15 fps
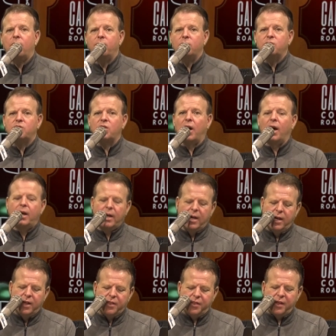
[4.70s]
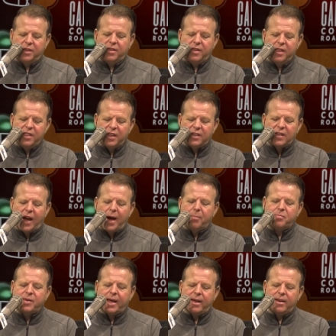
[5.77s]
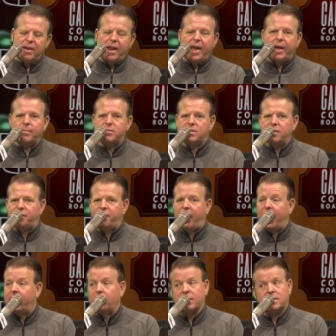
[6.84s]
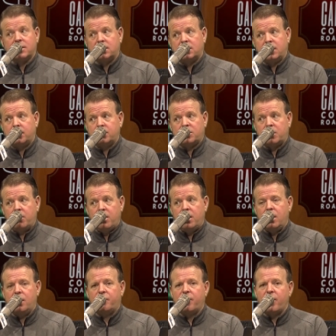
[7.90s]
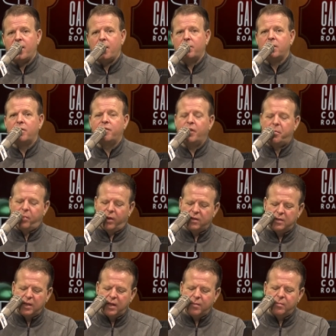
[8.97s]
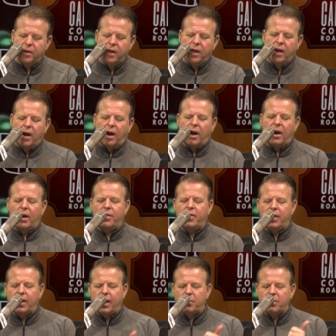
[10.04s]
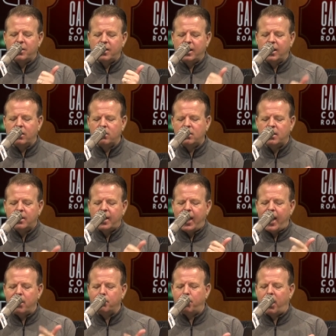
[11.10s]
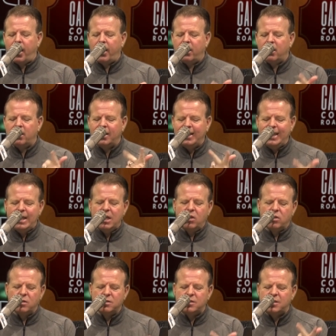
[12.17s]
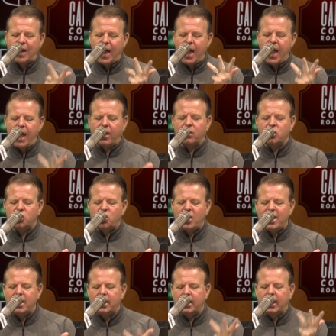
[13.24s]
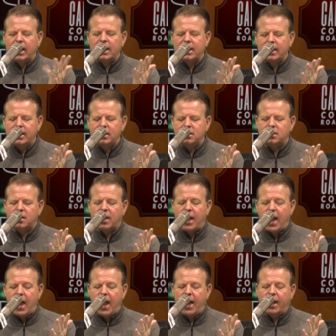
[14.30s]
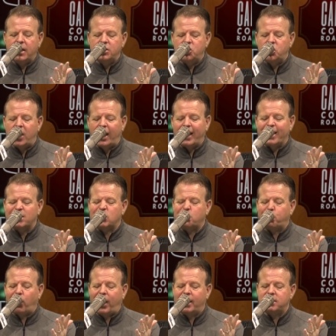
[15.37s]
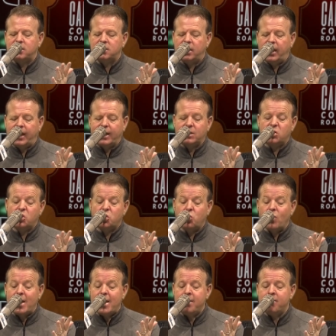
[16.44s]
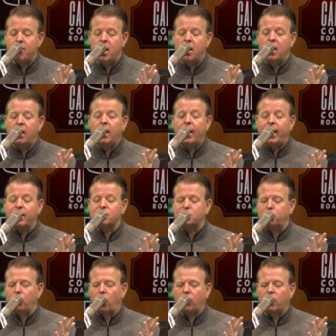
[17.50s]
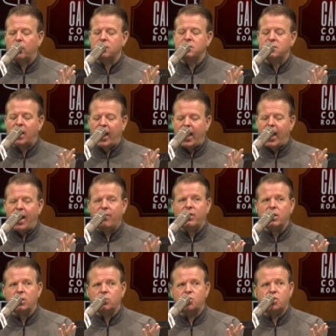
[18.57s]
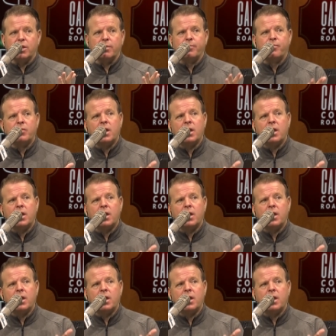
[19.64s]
of Moose Jaw. The, the top 10 names, the finalists, it seems to me, for the Edmonton football team are the Edmonton Elk, Empire, Eagles, Energy, Elite, Edge, Express, Extreme, Explorers, Evolution.